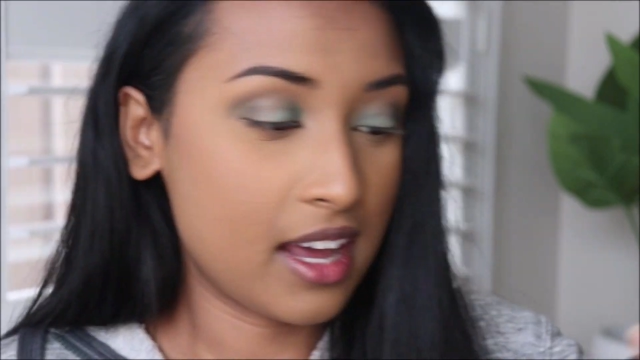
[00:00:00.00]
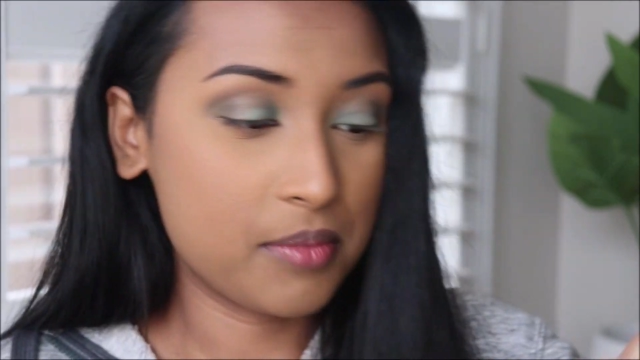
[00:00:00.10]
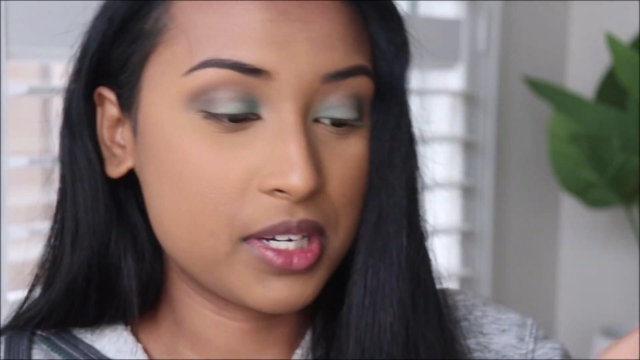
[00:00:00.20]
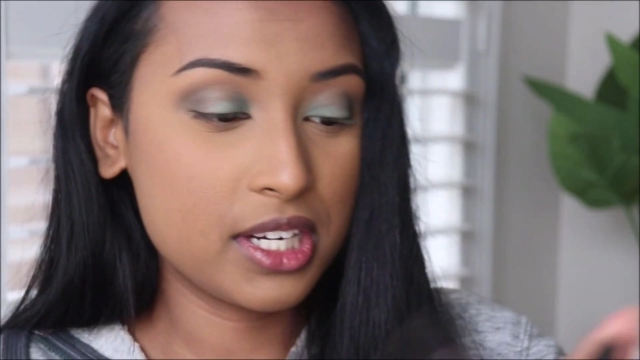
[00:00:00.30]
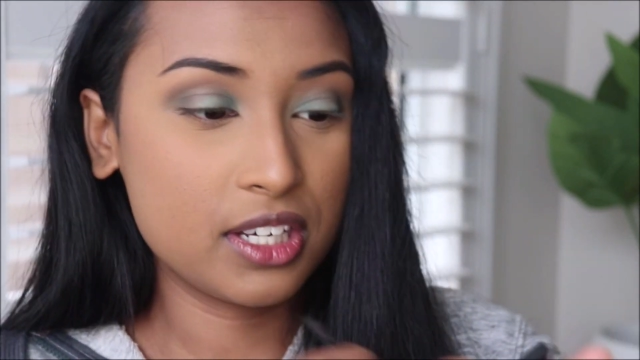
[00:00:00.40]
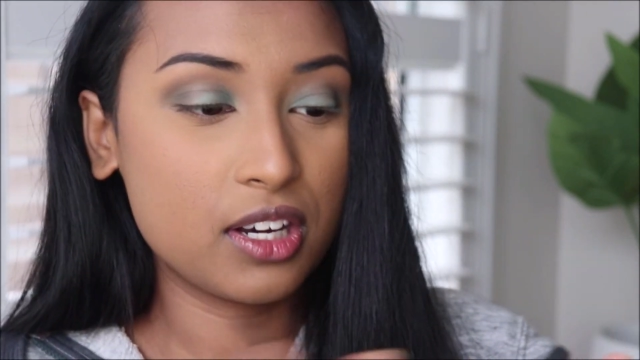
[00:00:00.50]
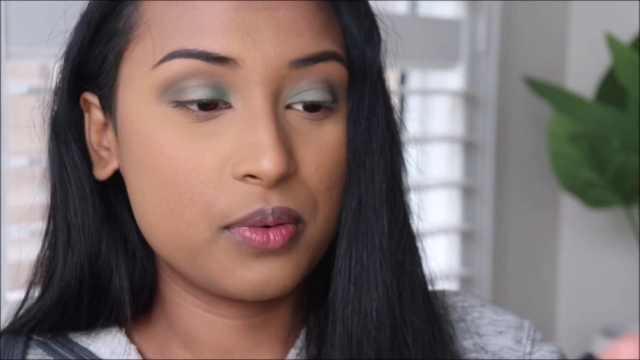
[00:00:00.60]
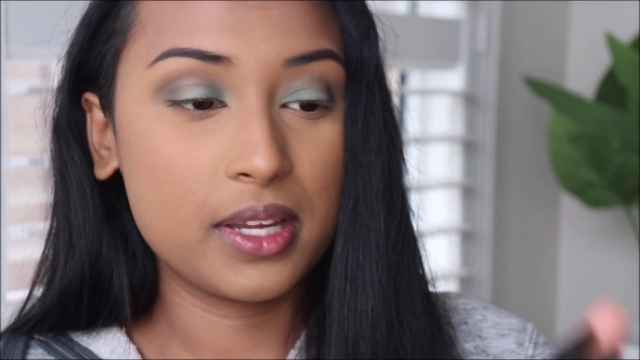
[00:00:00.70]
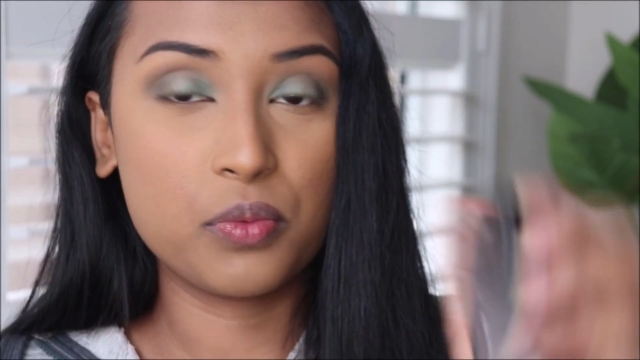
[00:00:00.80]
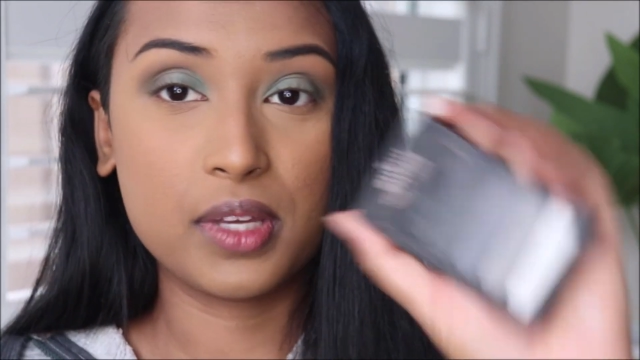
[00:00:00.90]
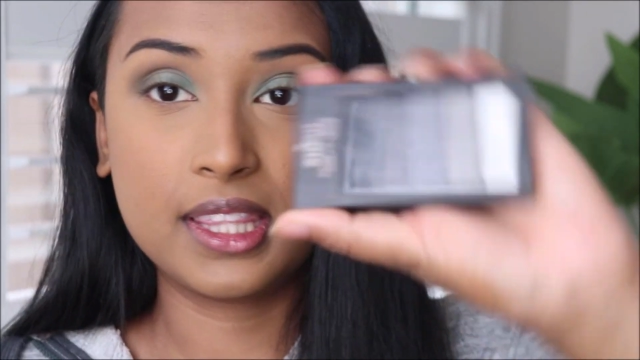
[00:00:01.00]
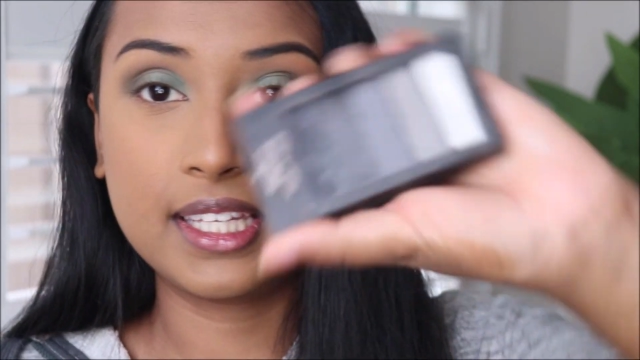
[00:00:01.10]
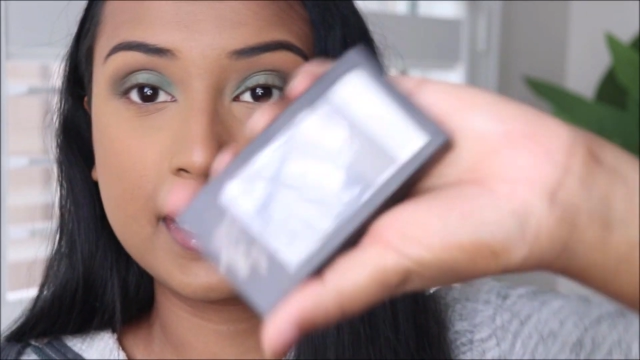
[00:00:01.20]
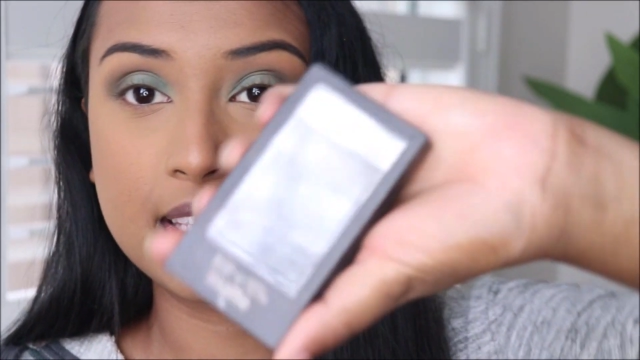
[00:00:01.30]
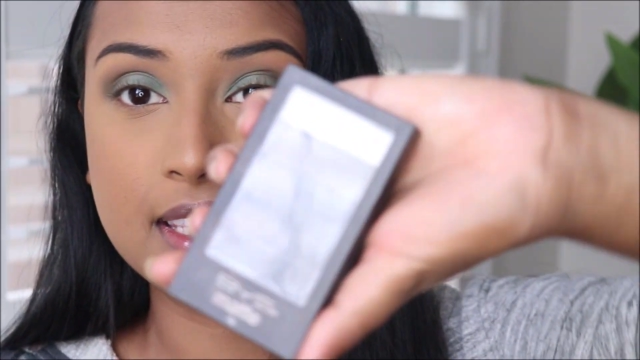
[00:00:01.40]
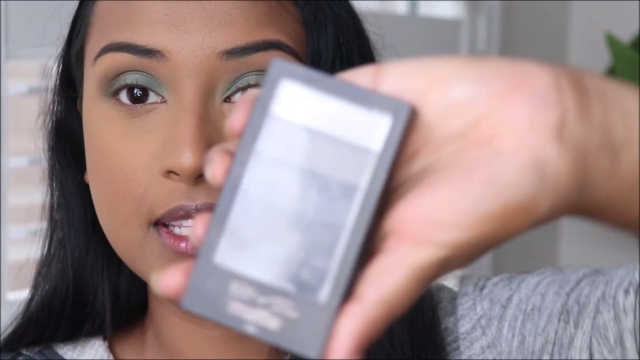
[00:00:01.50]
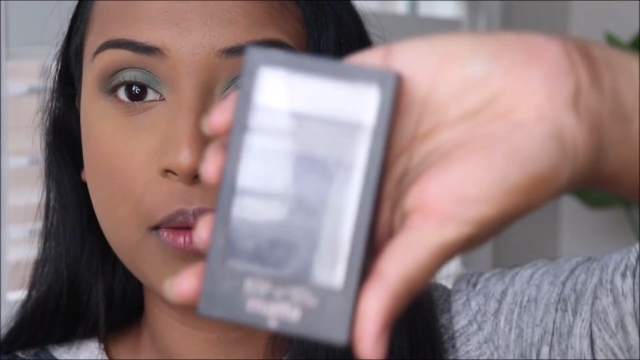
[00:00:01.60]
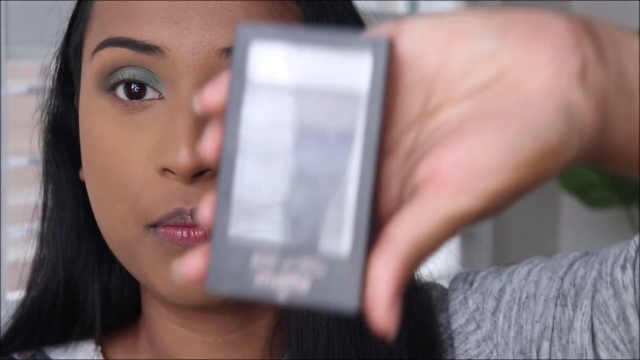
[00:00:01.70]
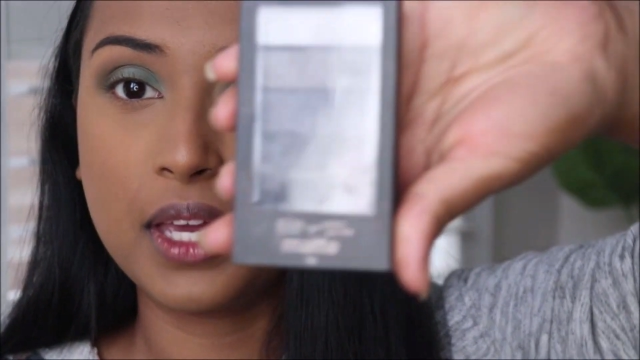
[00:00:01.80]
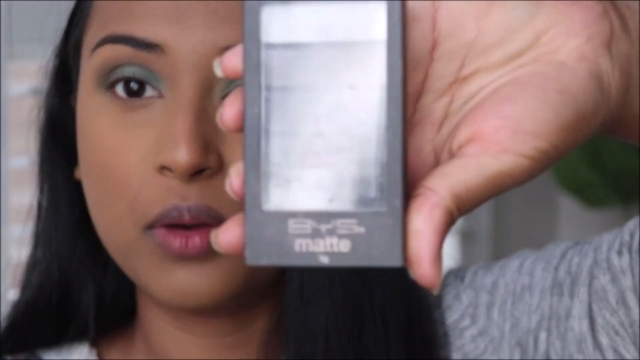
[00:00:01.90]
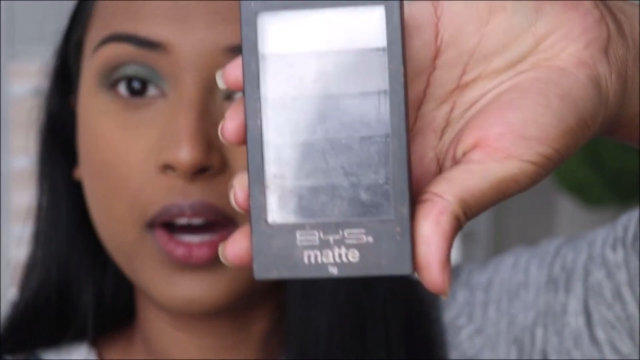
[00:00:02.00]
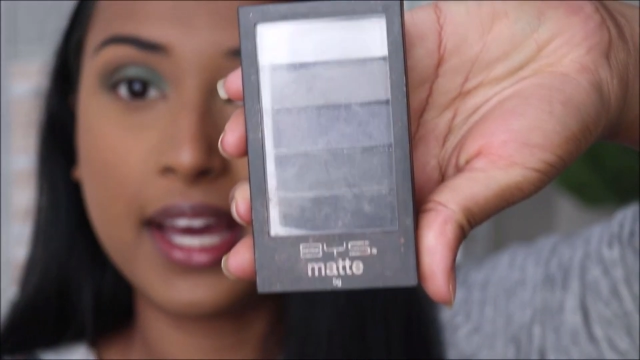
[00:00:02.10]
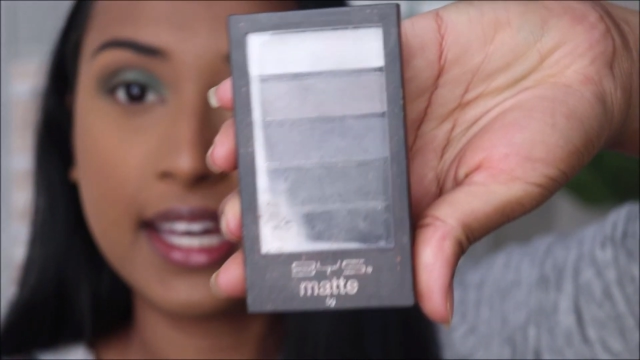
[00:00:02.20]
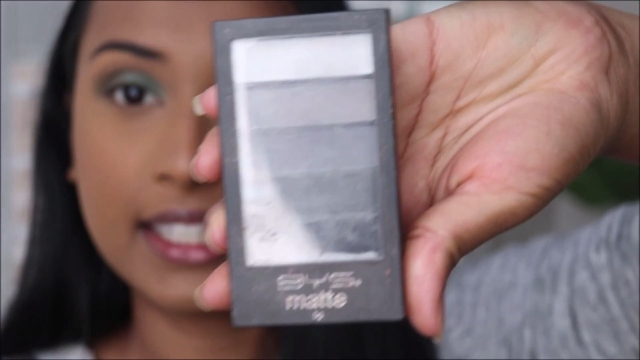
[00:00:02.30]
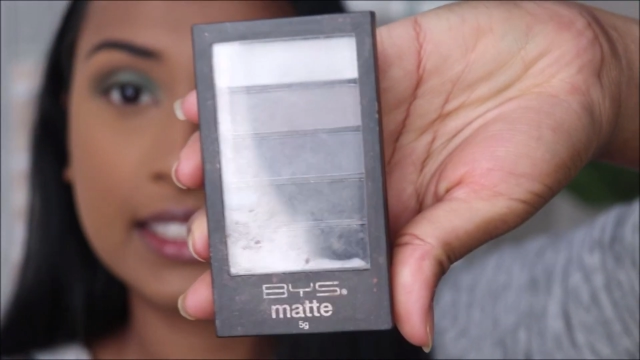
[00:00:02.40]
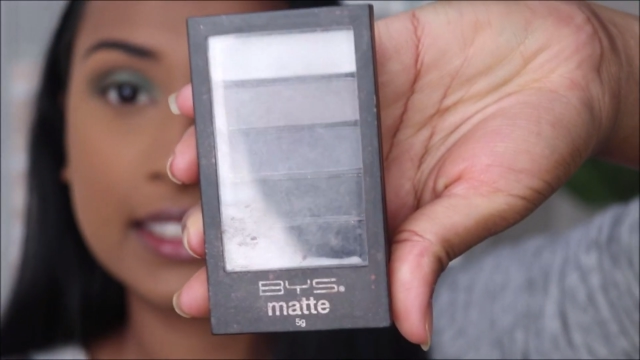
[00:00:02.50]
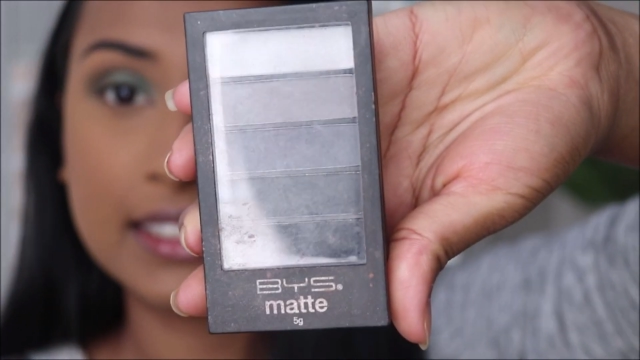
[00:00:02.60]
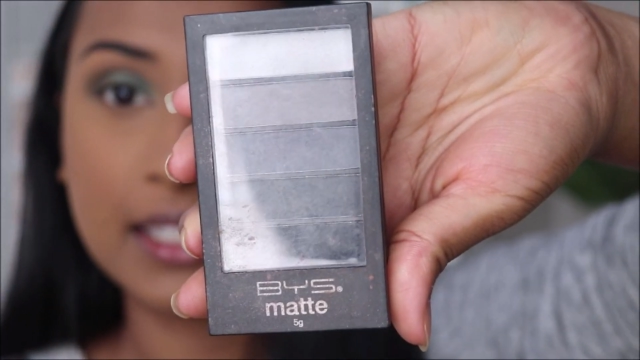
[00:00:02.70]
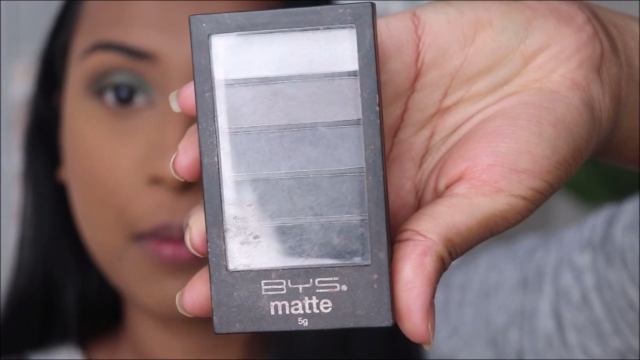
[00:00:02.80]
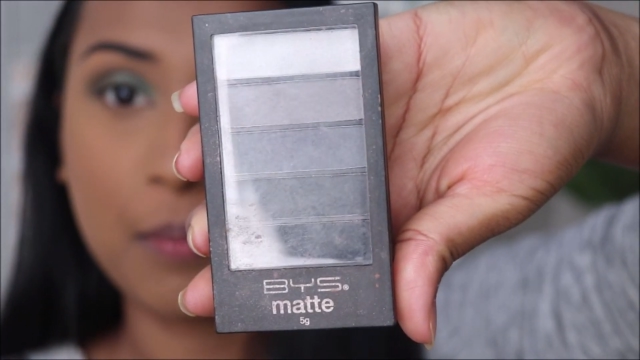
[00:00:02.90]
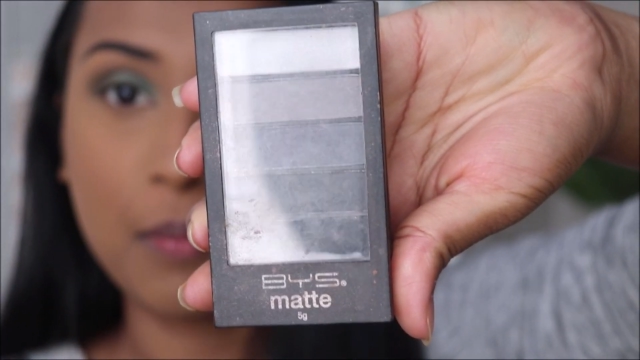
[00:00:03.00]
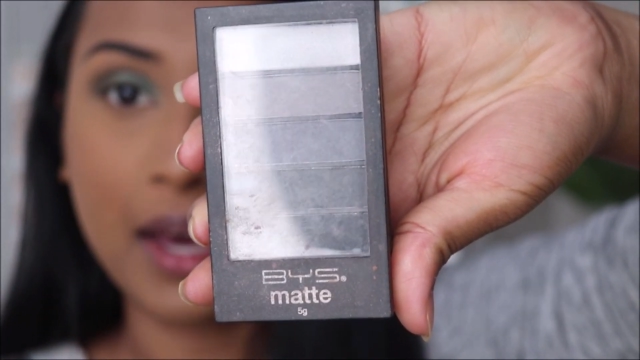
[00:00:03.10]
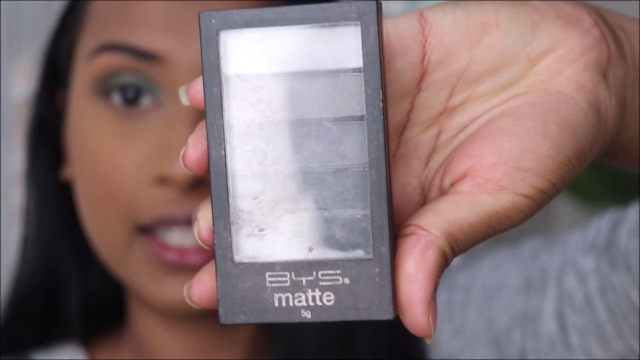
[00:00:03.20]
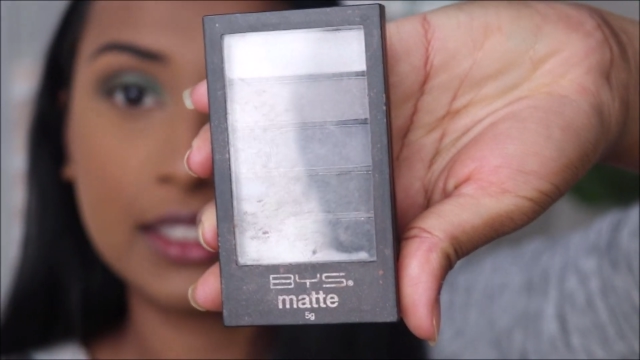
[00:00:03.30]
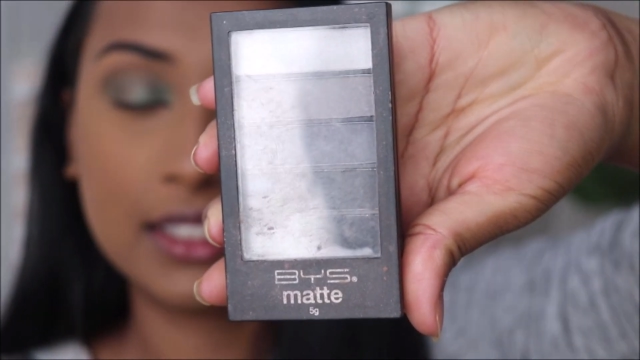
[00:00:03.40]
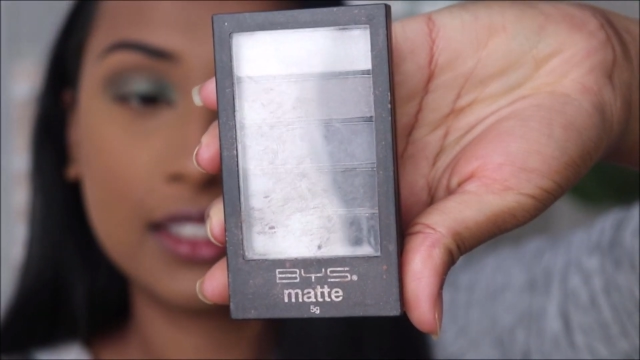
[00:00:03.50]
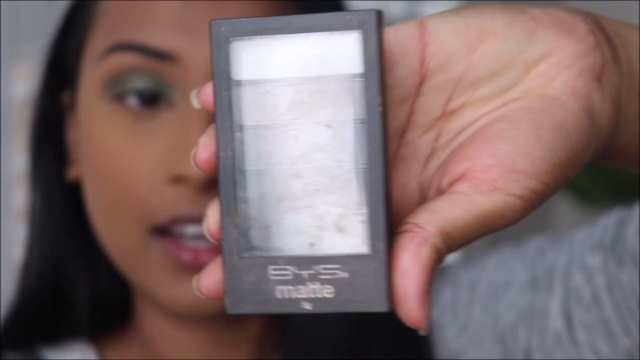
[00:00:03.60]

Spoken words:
I'm going to go in with this BYS matte